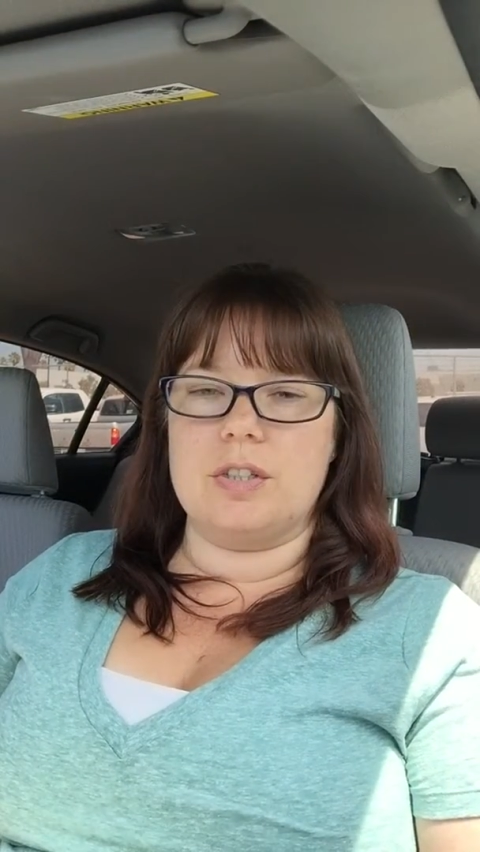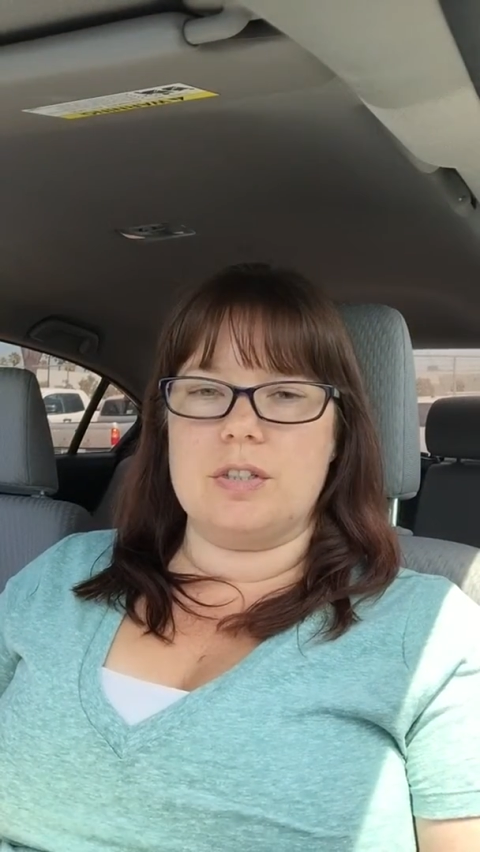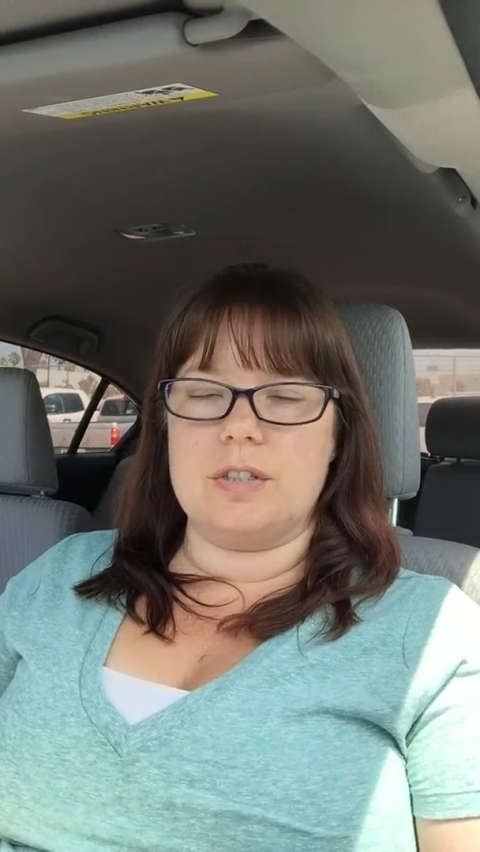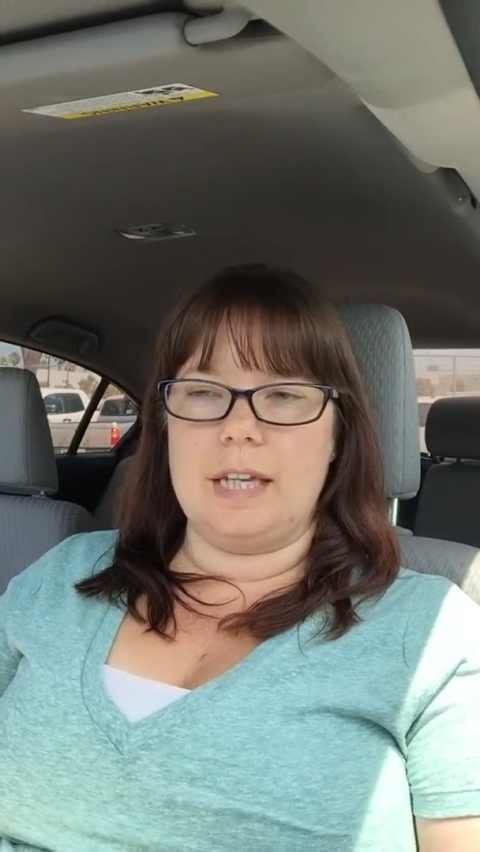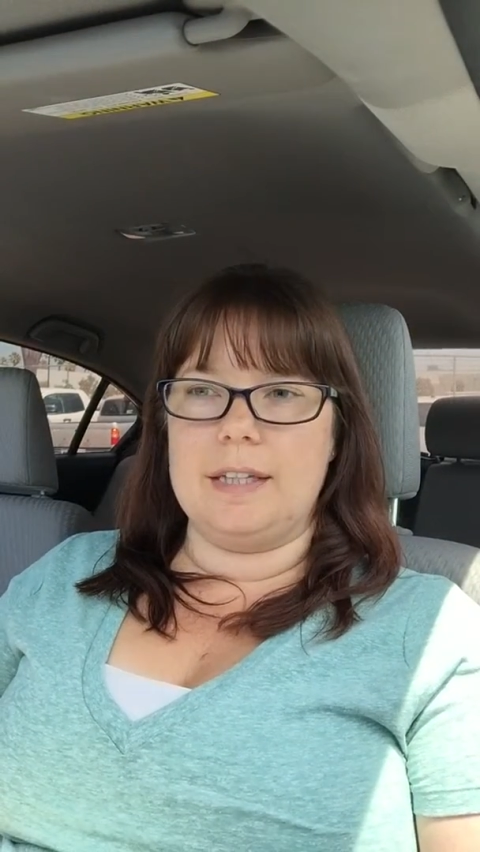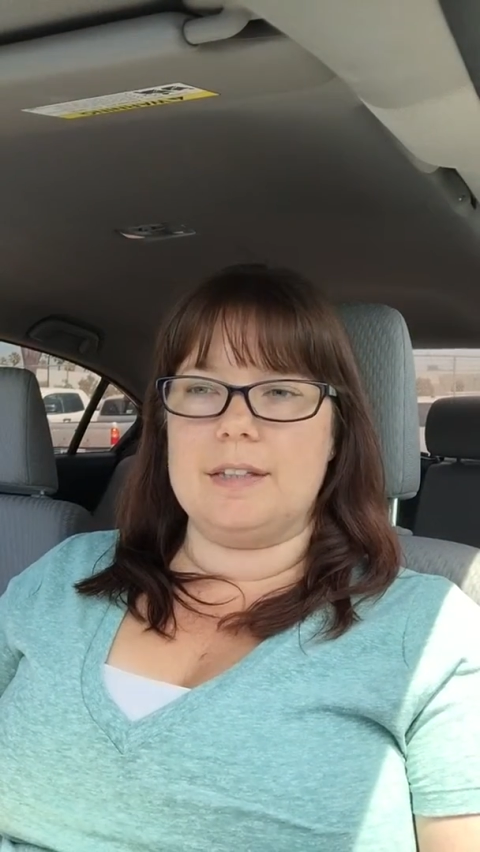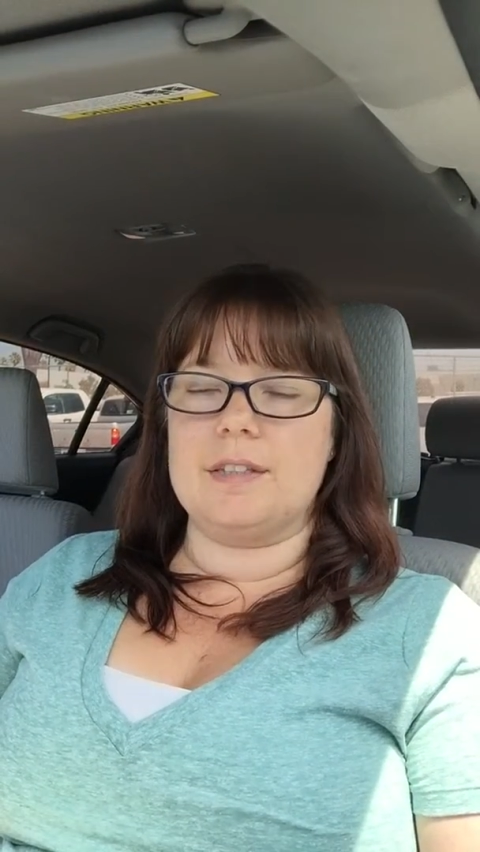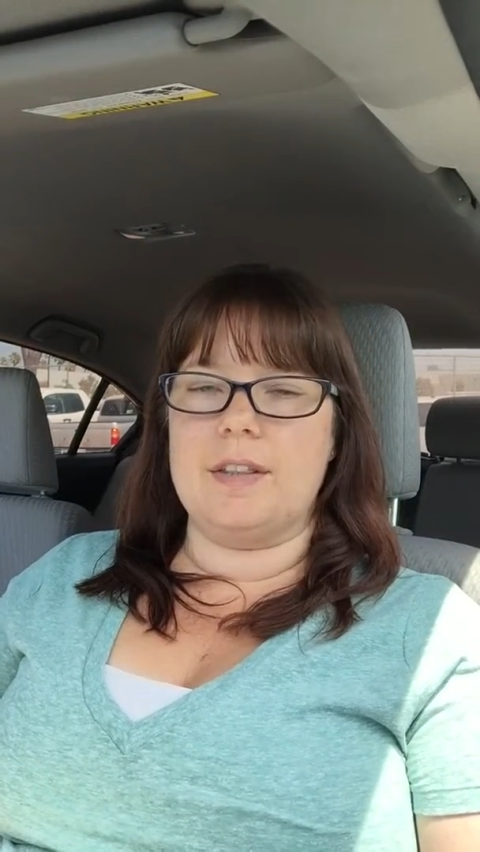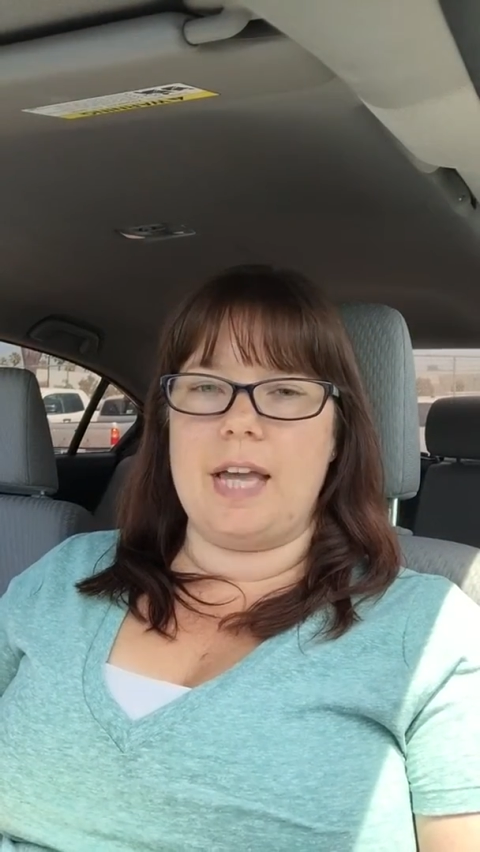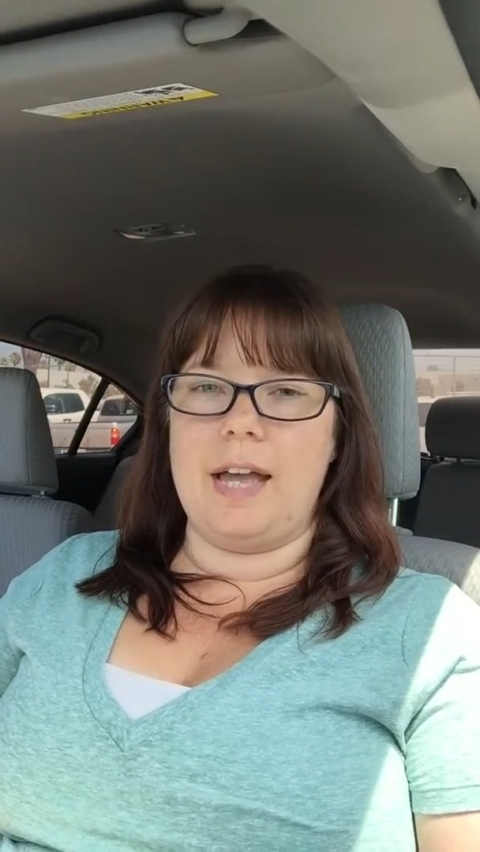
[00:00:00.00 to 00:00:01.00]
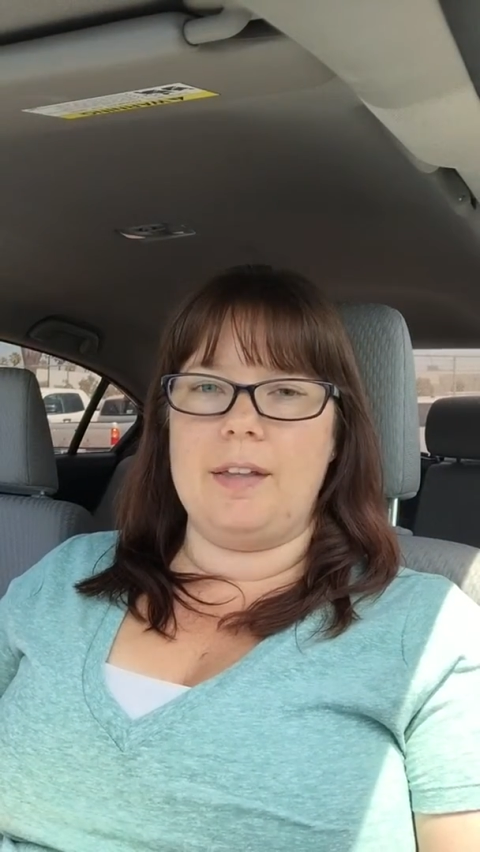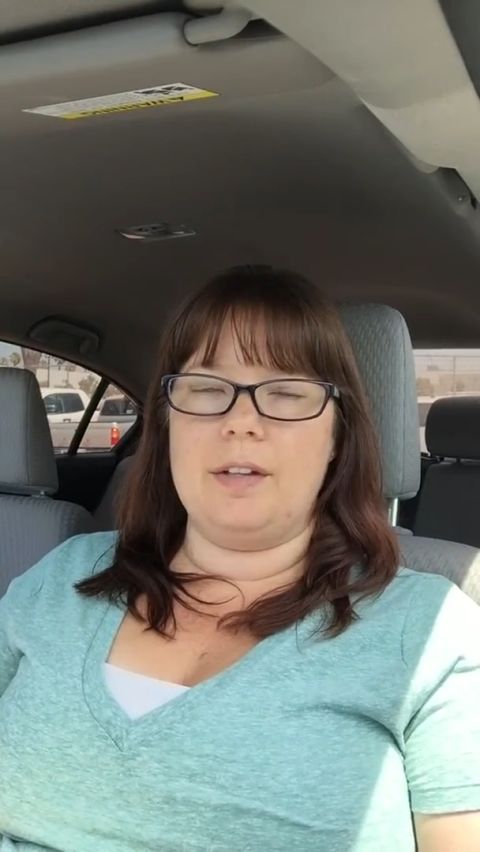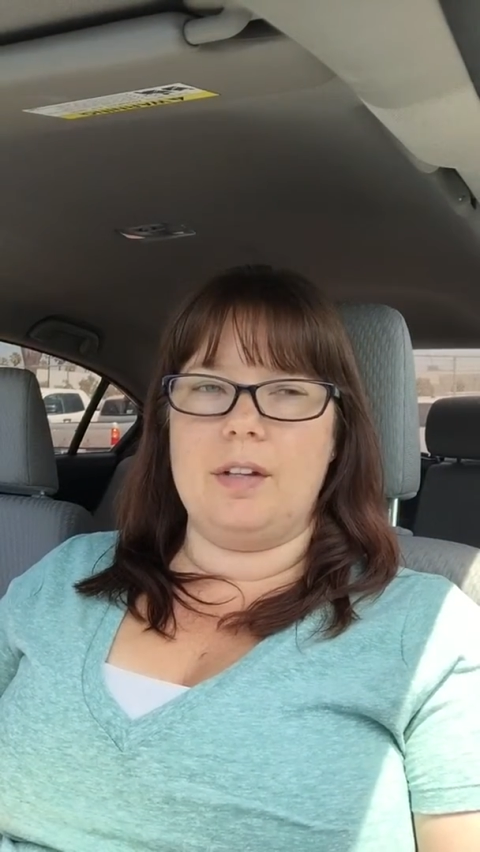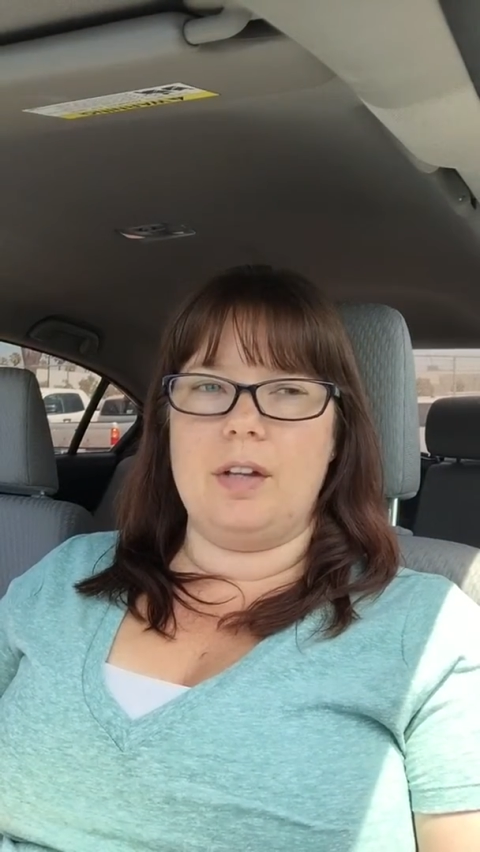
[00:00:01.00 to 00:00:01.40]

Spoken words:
states that